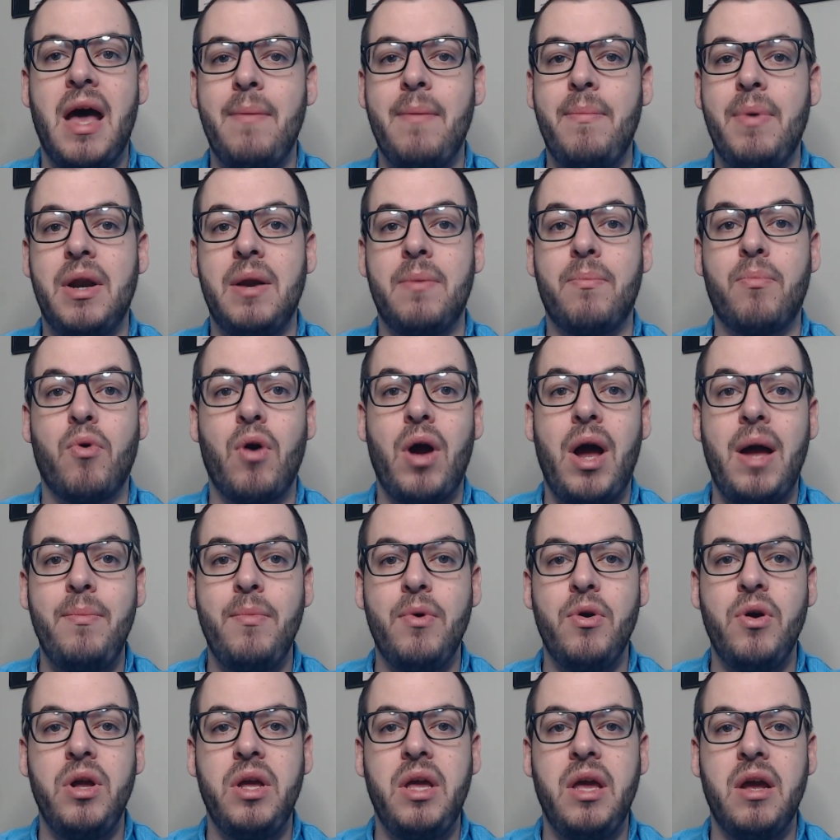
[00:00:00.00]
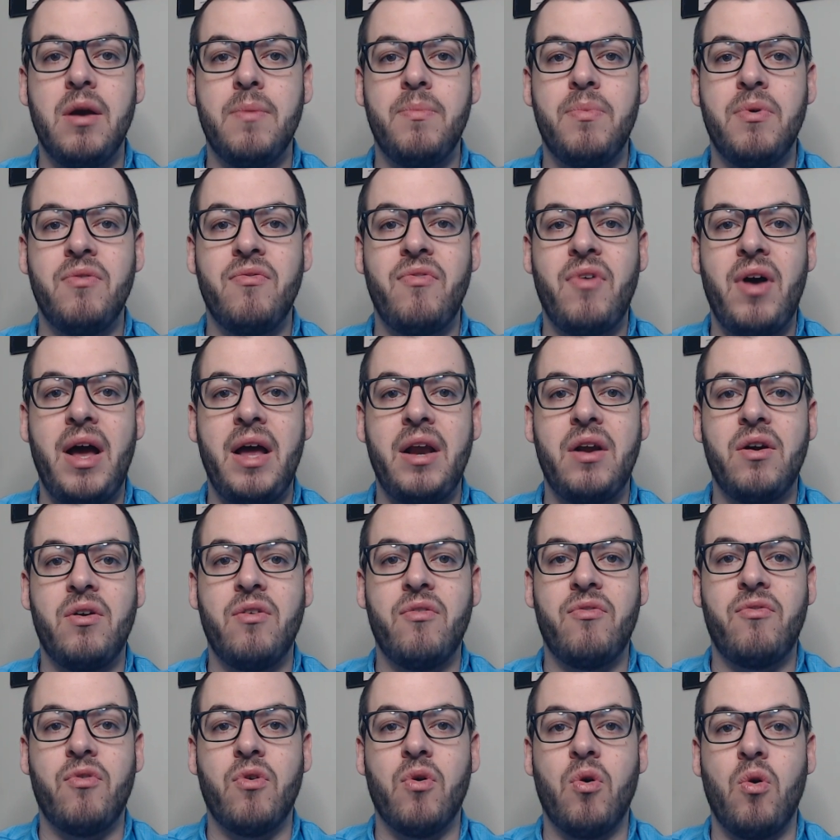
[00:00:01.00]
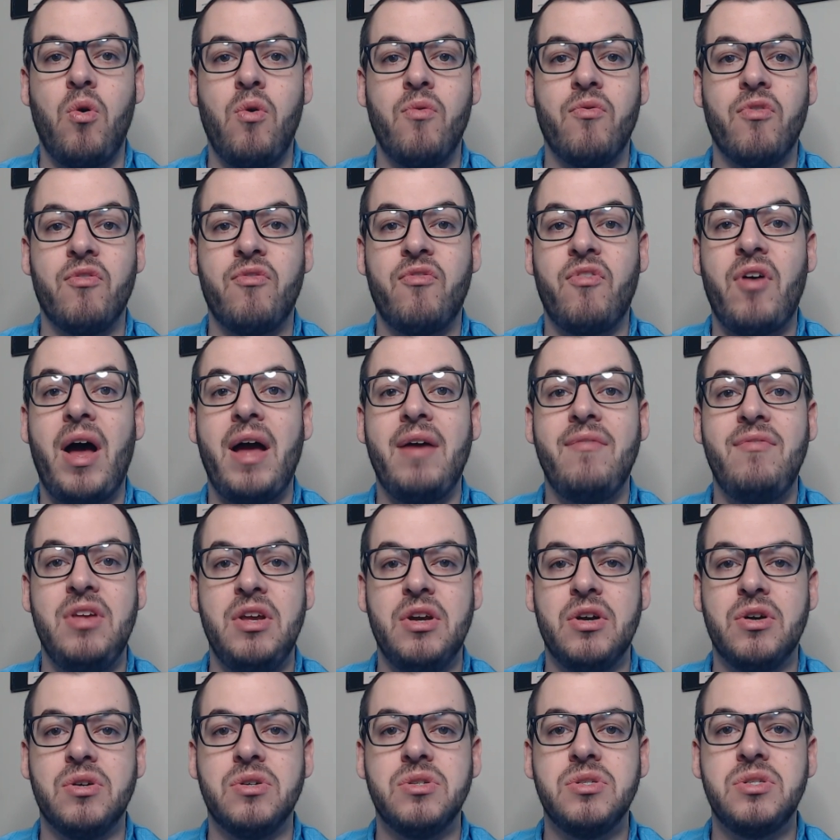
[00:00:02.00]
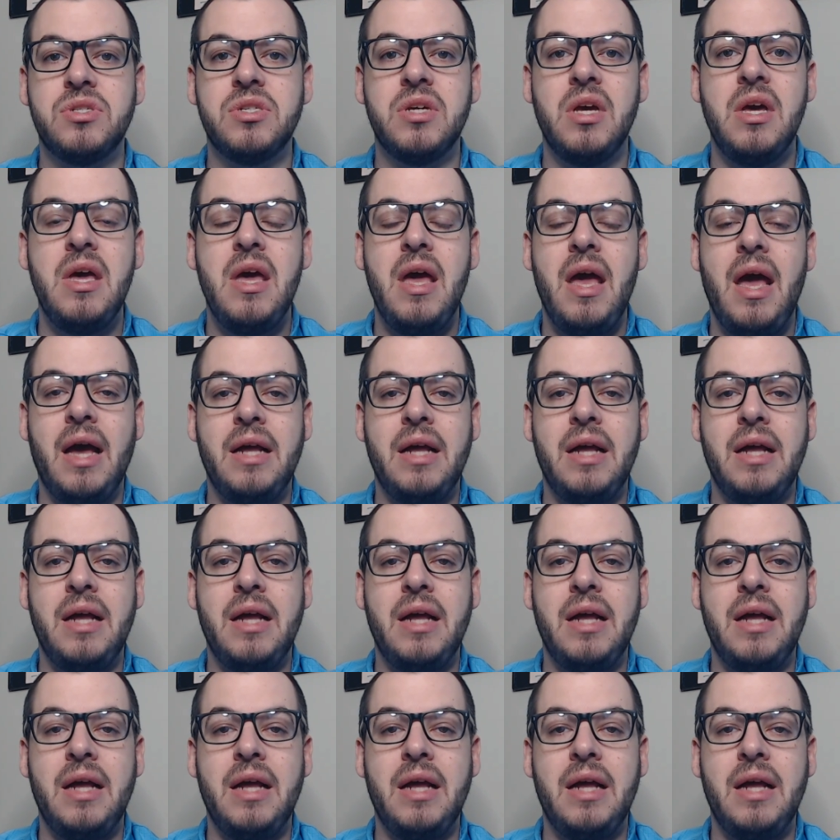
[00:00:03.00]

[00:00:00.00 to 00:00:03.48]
I've been a primary care provider for over 5 years.